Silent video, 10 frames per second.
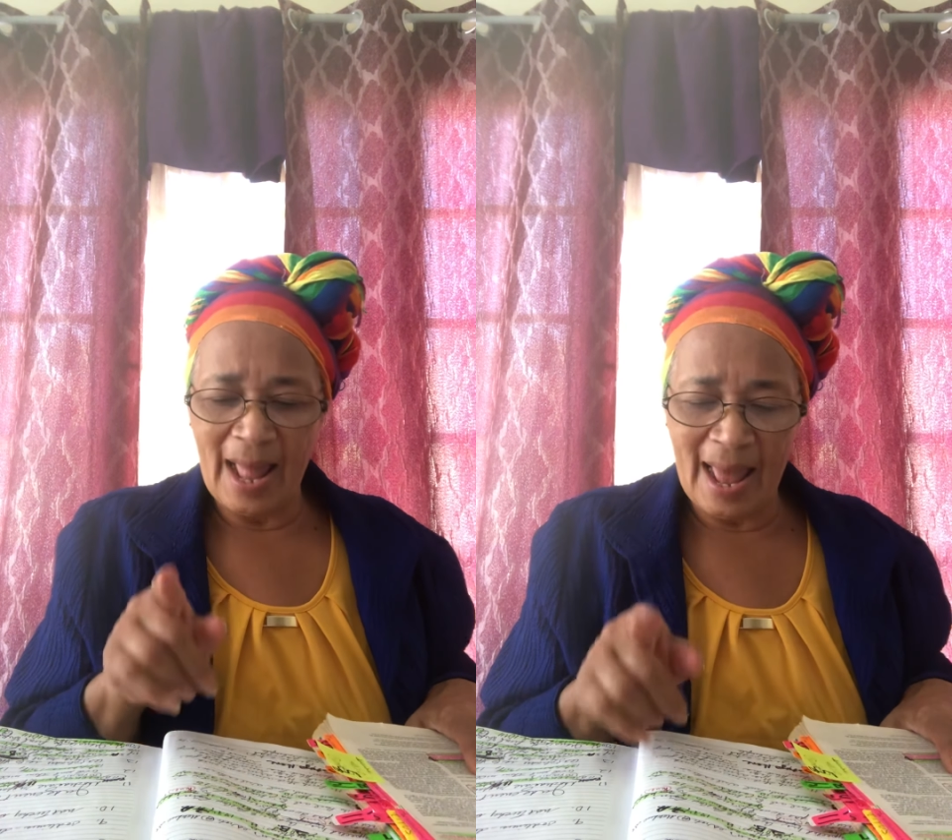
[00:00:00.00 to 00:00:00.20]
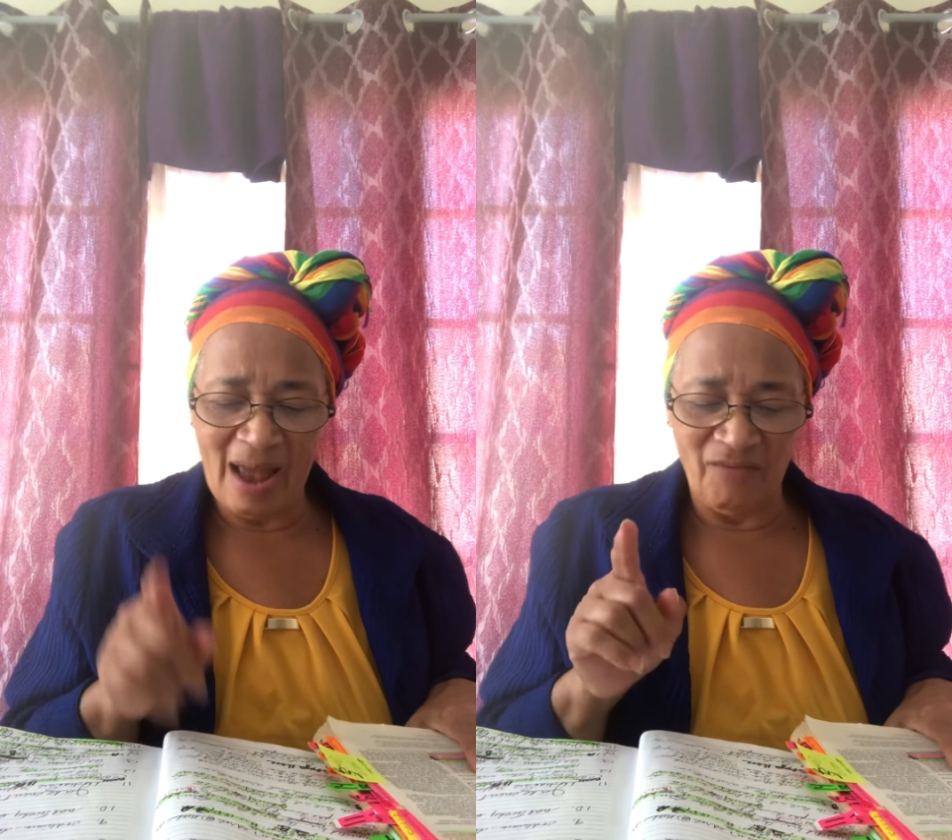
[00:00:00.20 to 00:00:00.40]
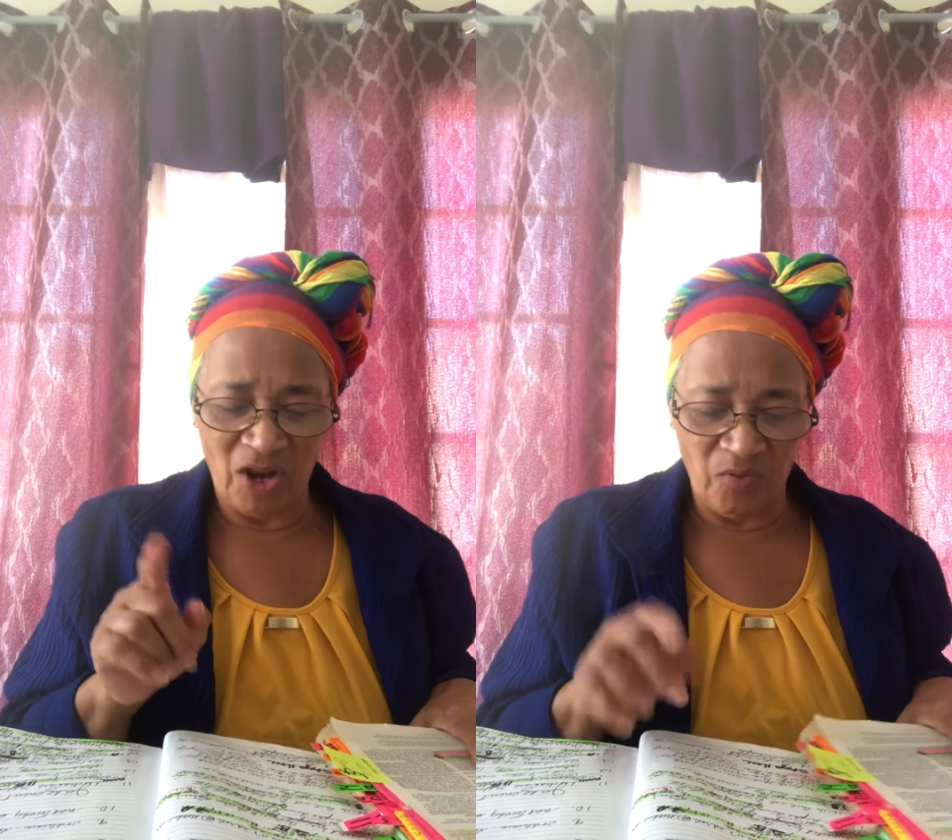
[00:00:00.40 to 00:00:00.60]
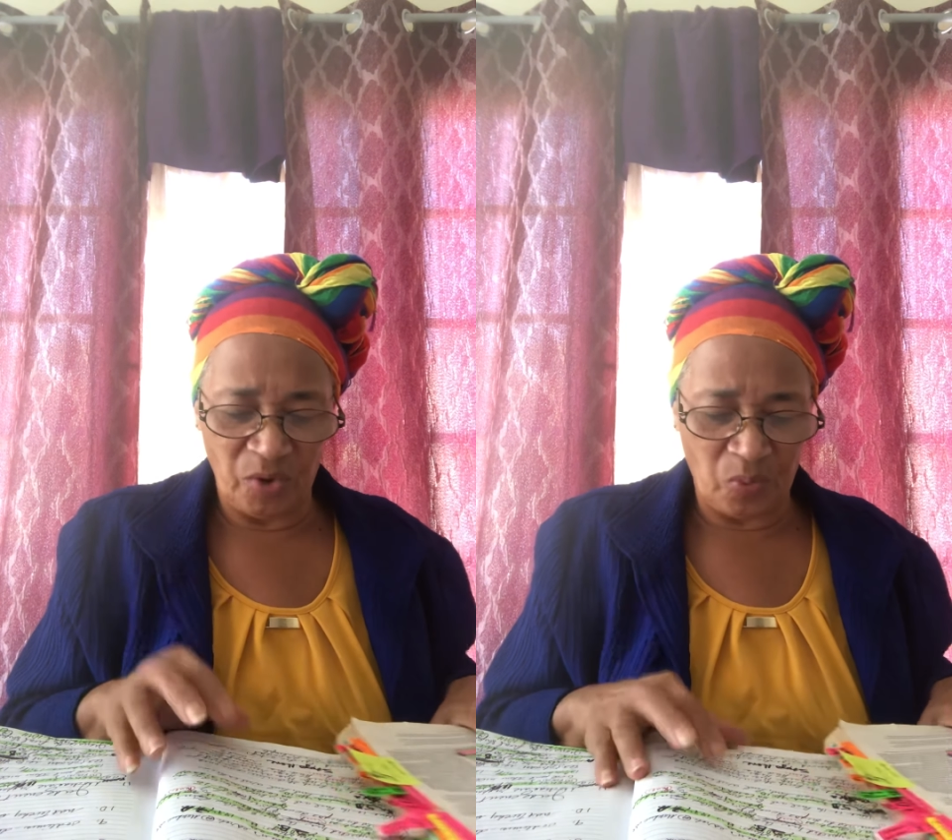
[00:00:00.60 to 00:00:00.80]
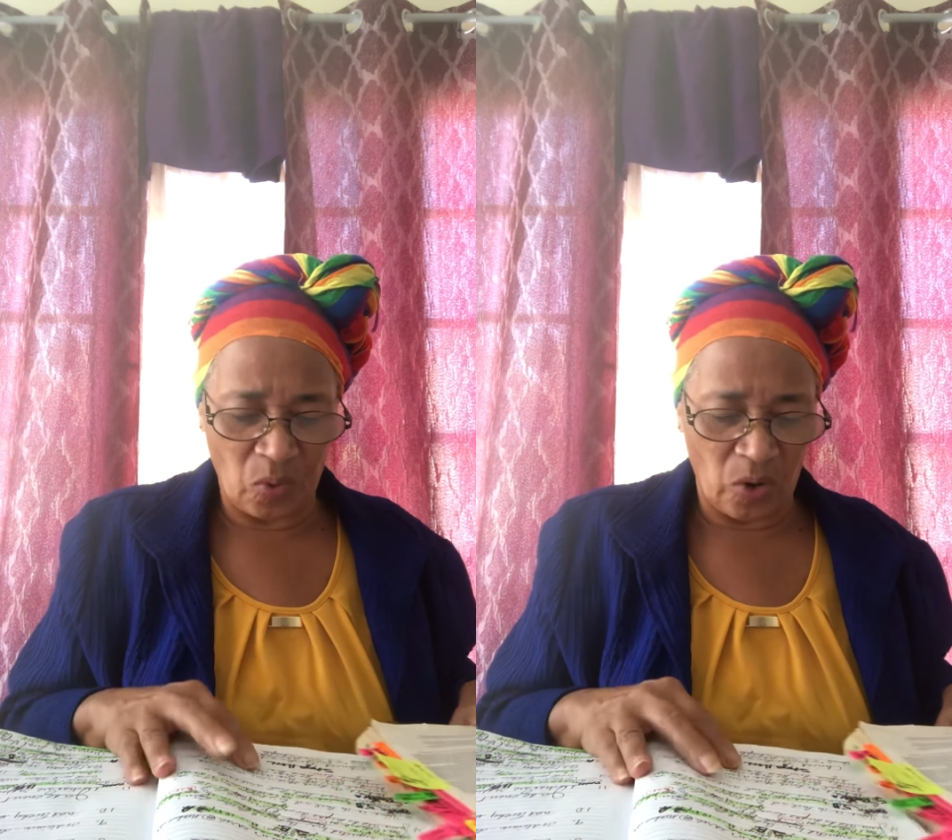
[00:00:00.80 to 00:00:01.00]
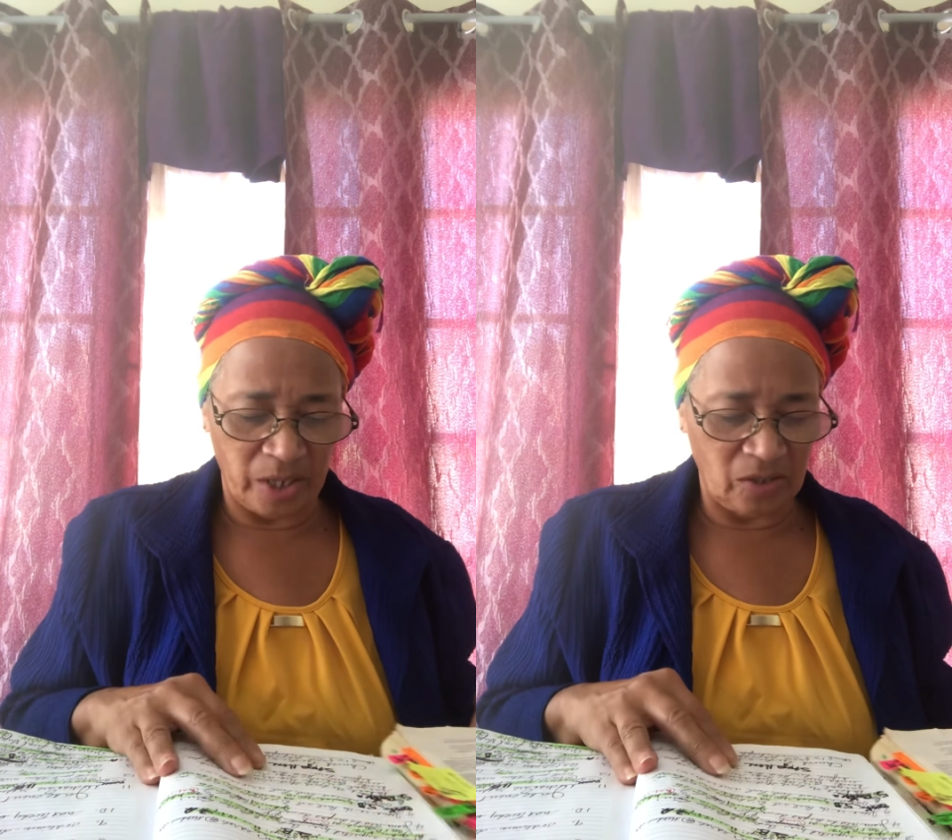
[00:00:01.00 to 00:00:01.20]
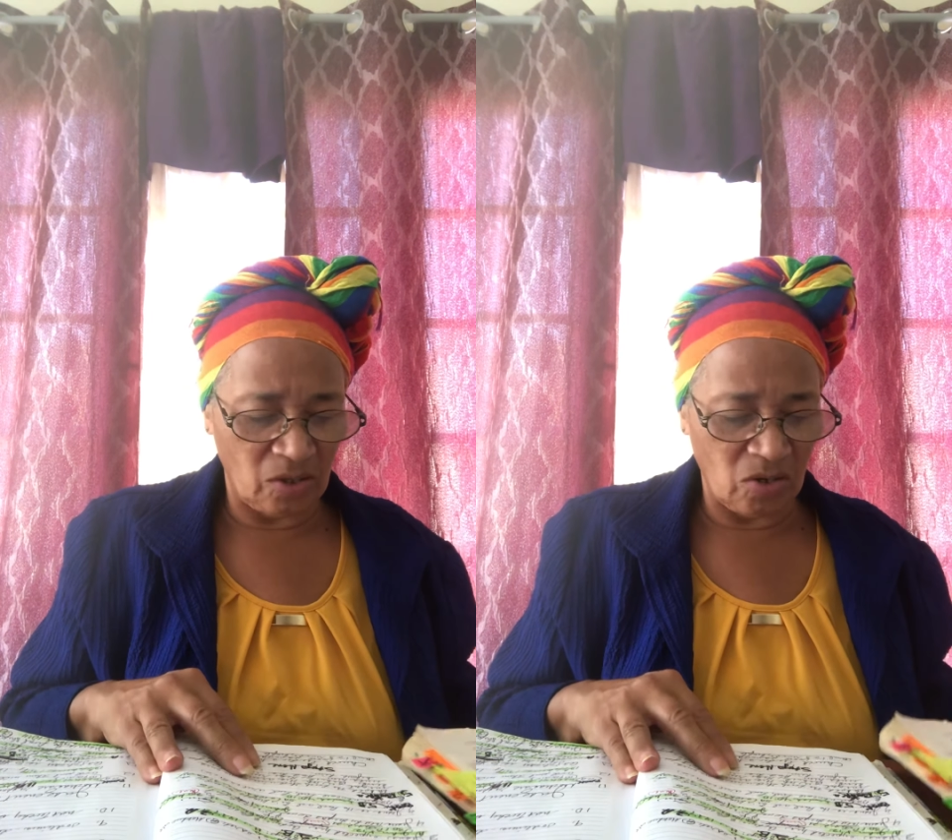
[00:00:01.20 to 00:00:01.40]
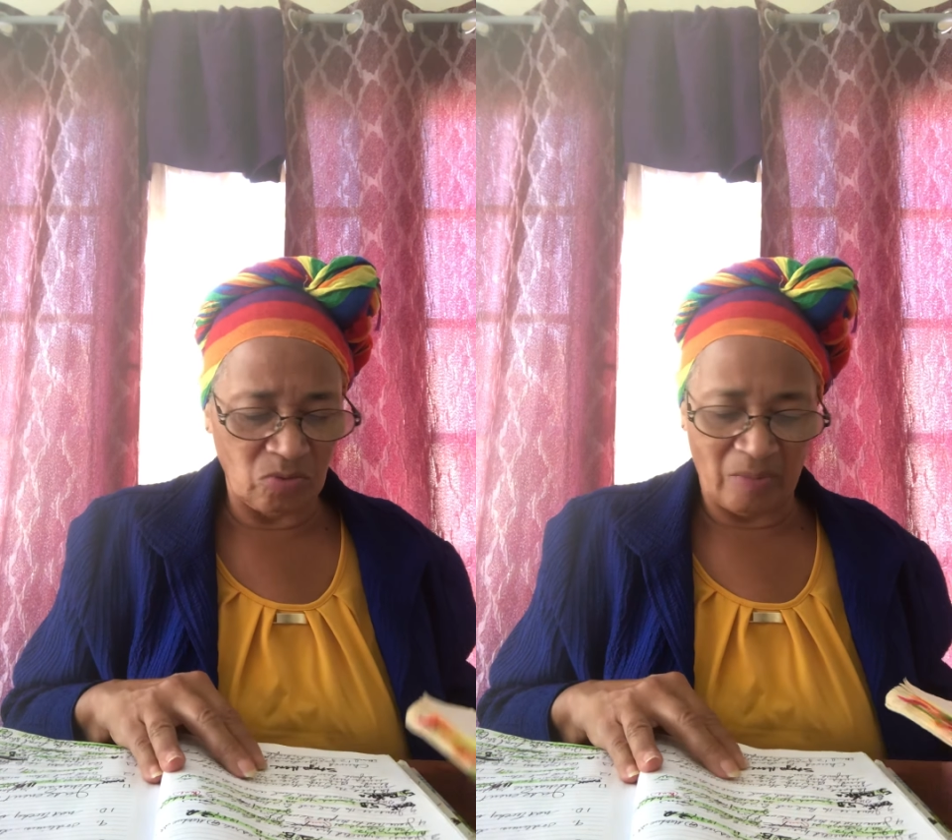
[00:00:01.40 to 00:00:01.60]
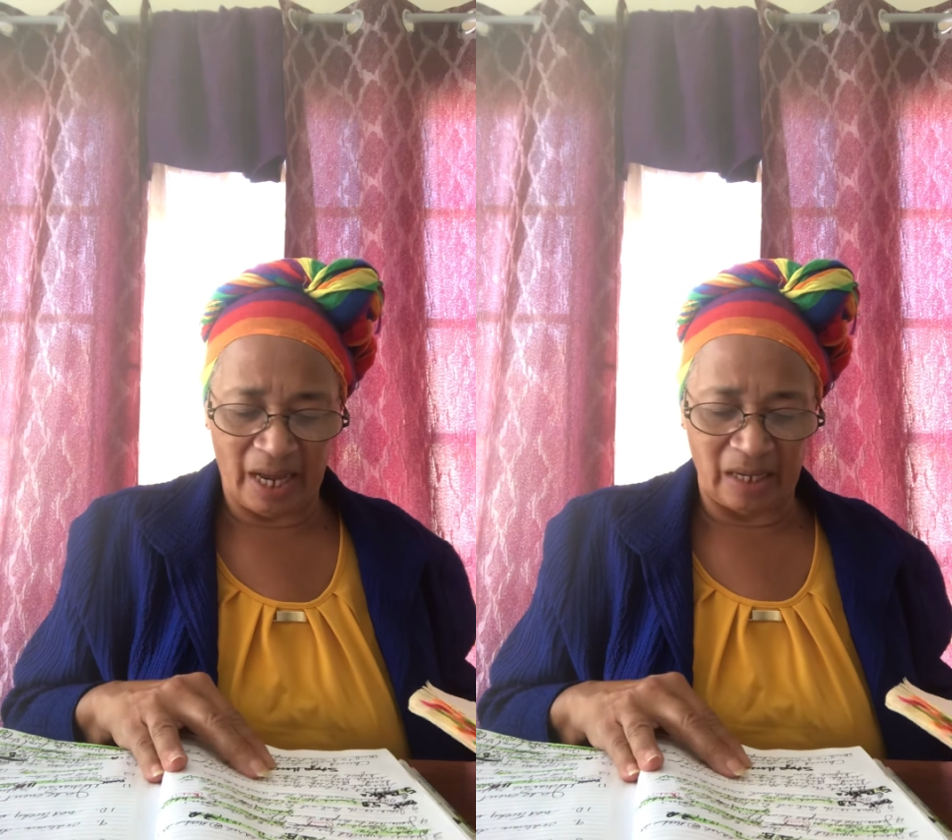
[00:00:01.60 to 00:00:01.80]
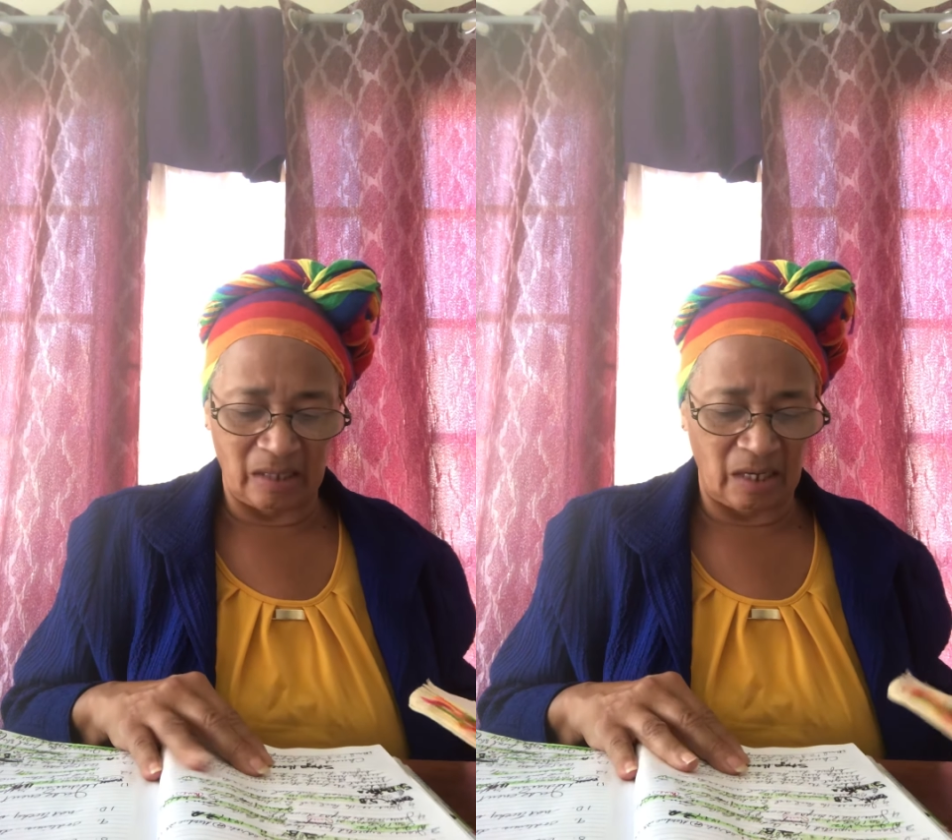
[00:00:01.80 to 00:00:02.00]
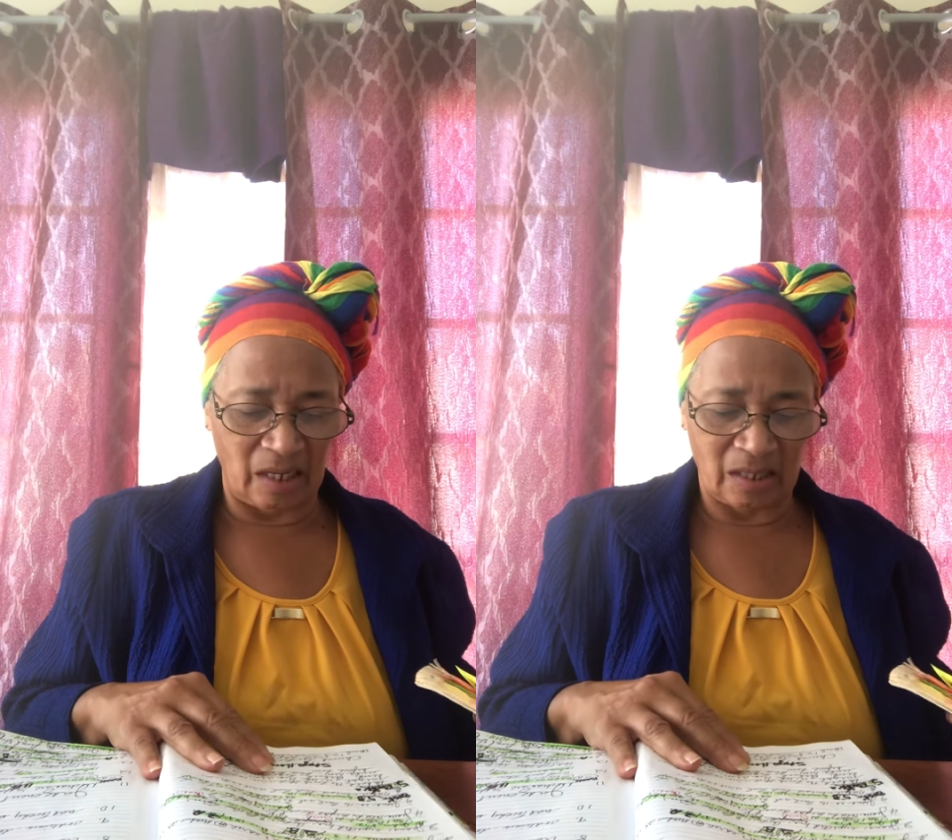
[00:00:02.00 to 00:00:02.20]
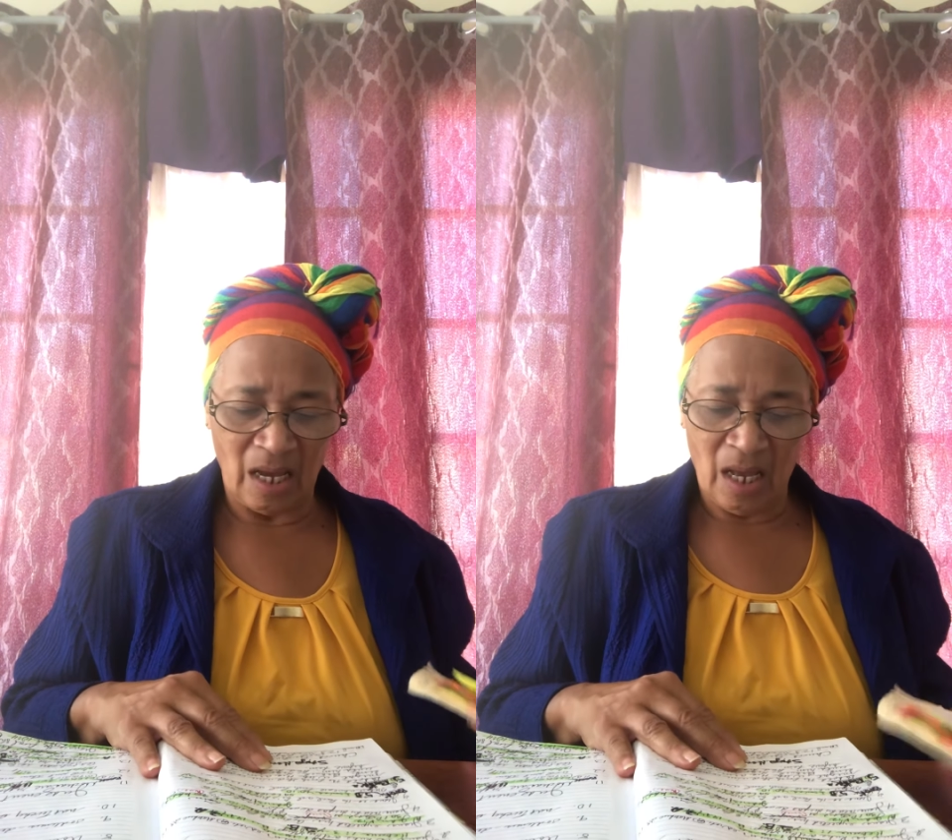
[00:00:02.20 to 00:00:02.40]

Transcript: have a reward. Oh my goodness.